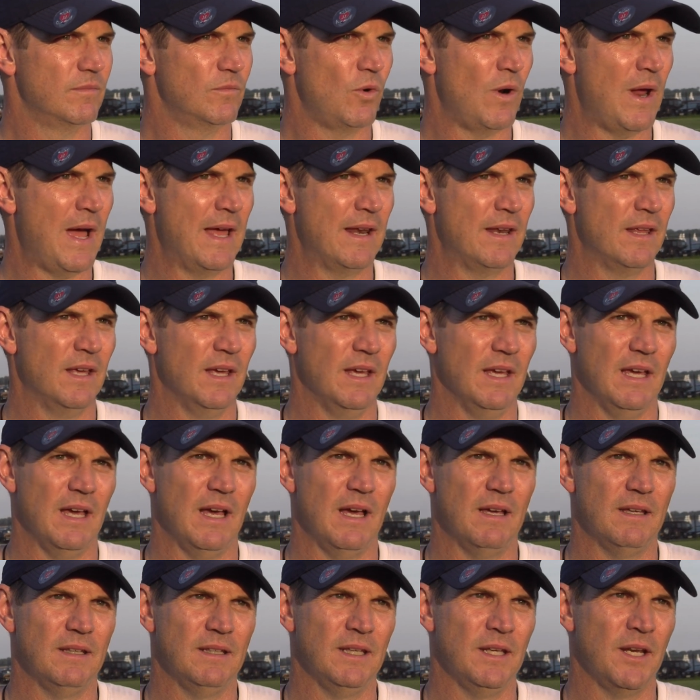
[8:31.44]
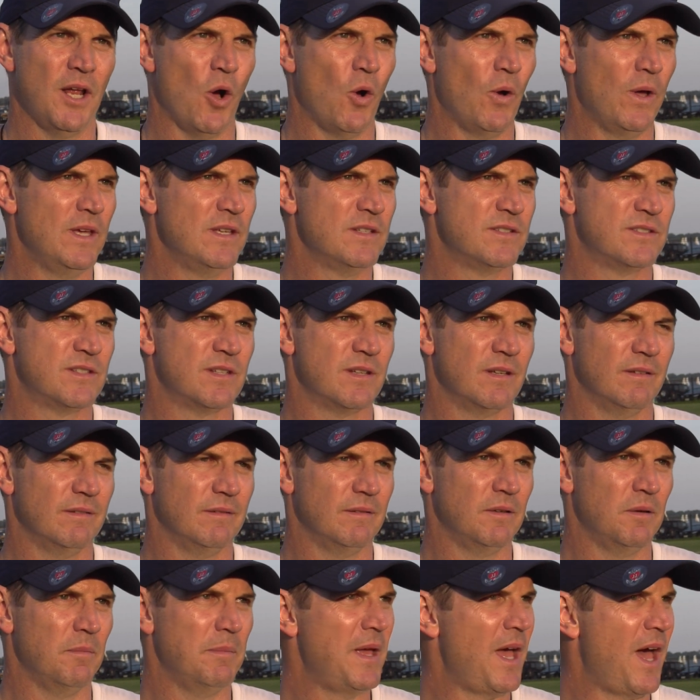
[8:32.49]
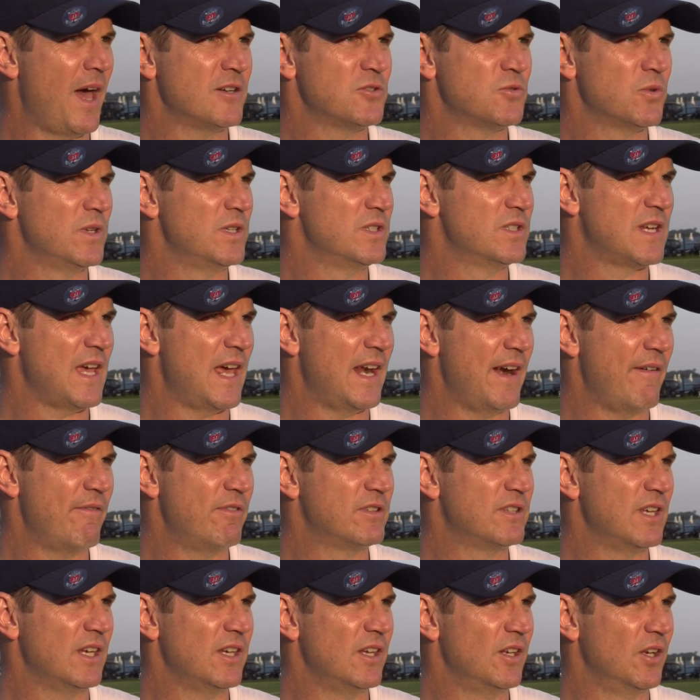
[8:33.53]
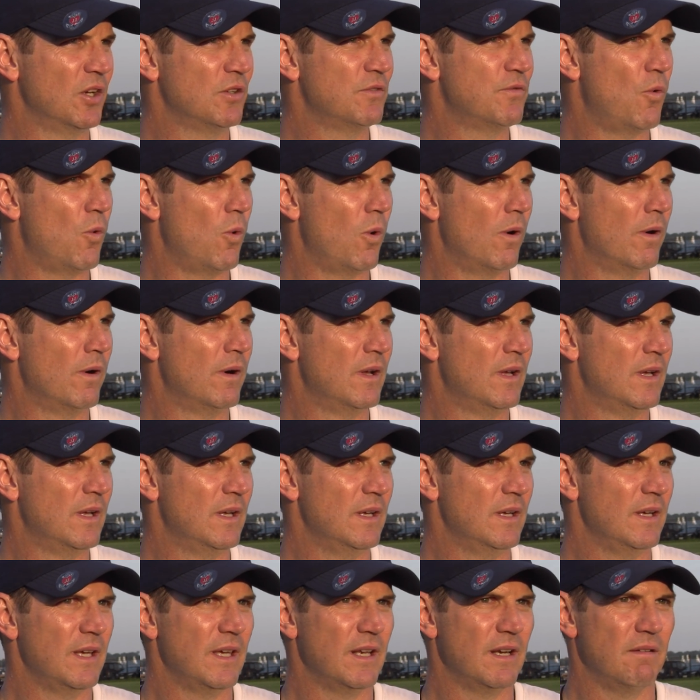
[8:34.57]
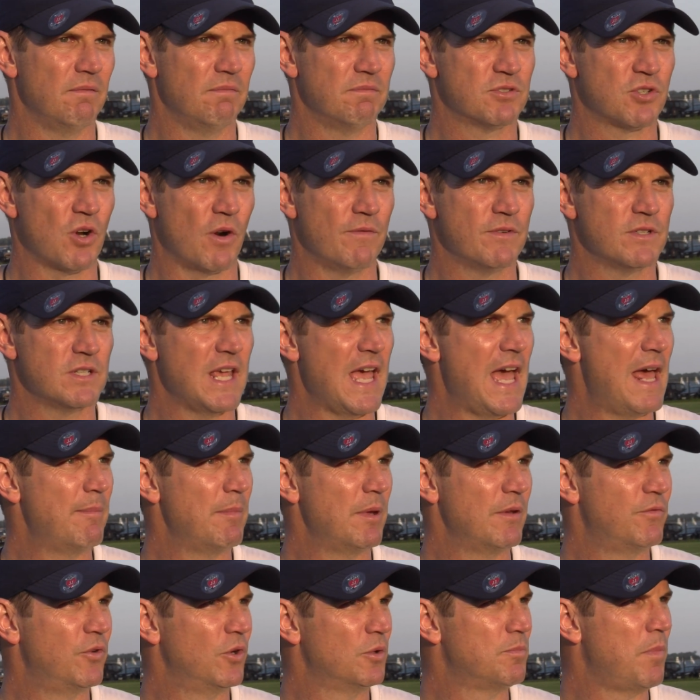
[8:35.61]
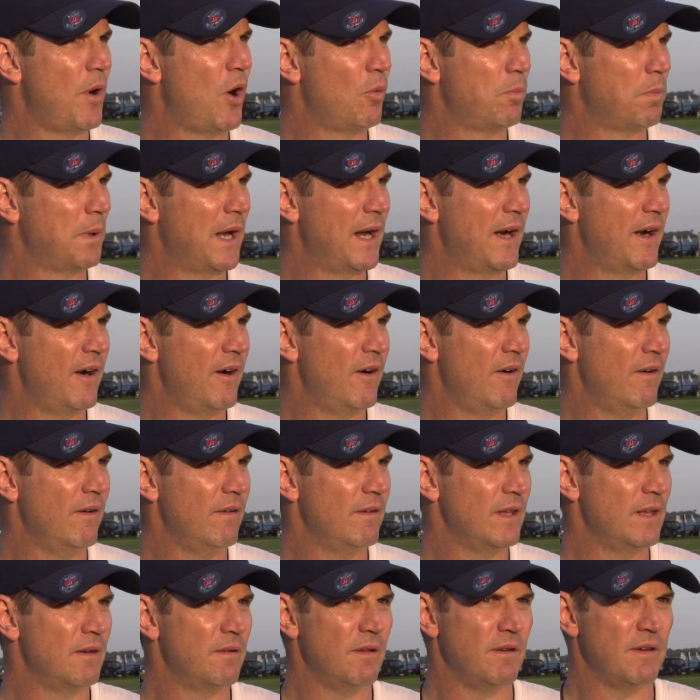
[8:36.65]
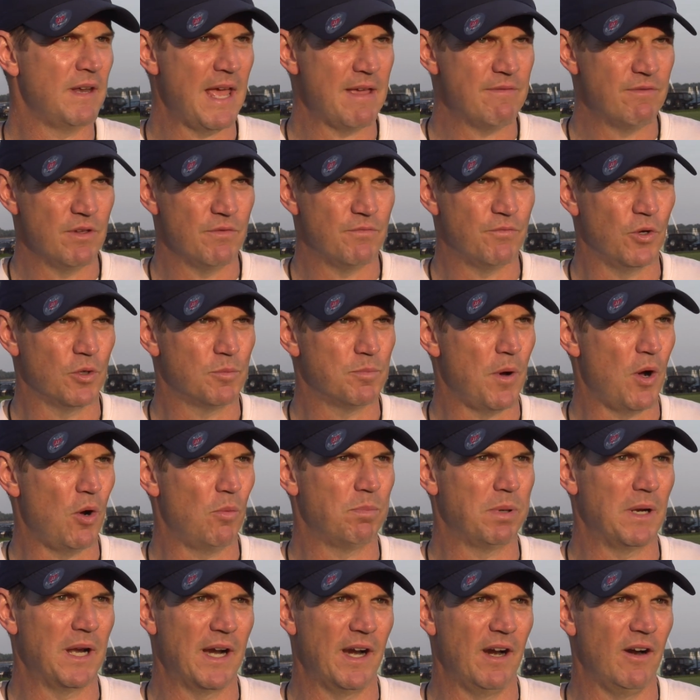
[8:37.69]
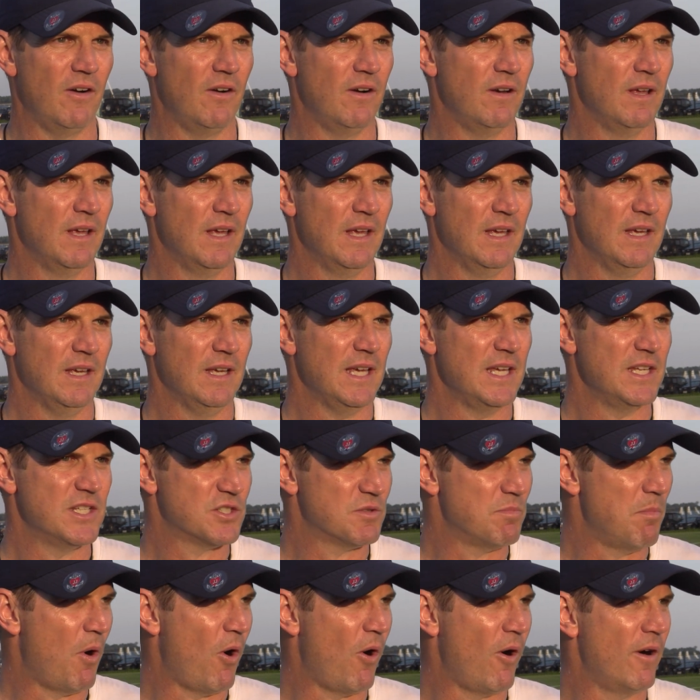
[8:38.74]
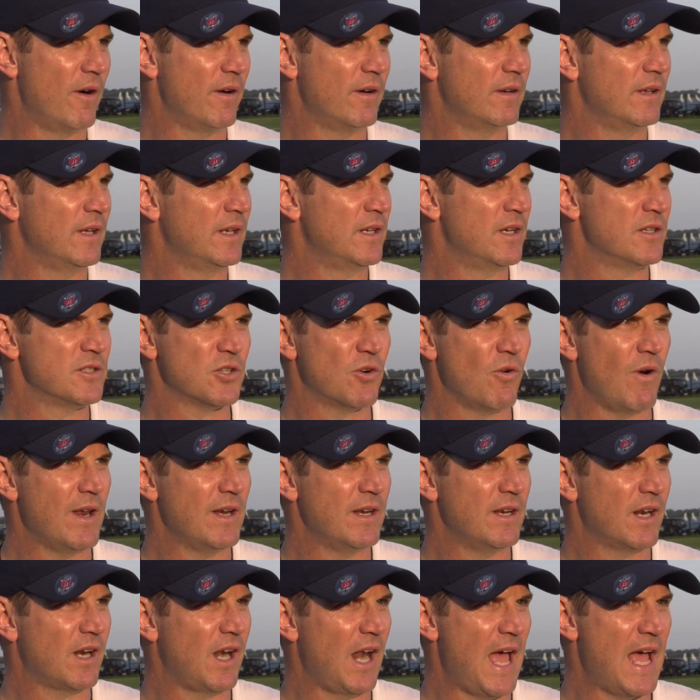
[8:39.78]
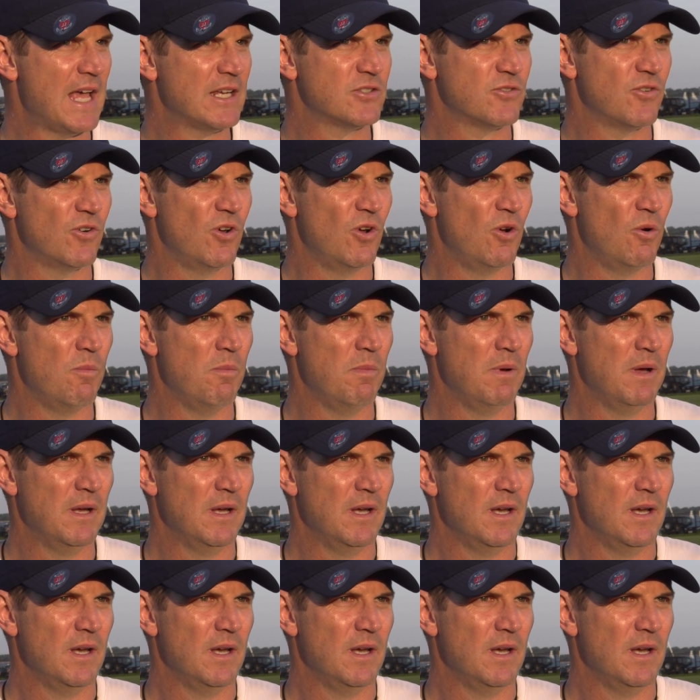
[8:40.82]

Right. You know, he's, to be honest with you, he's kind of everything you look for in a service academy football player, in a Navy football player. He's smart. He does great in the classroom.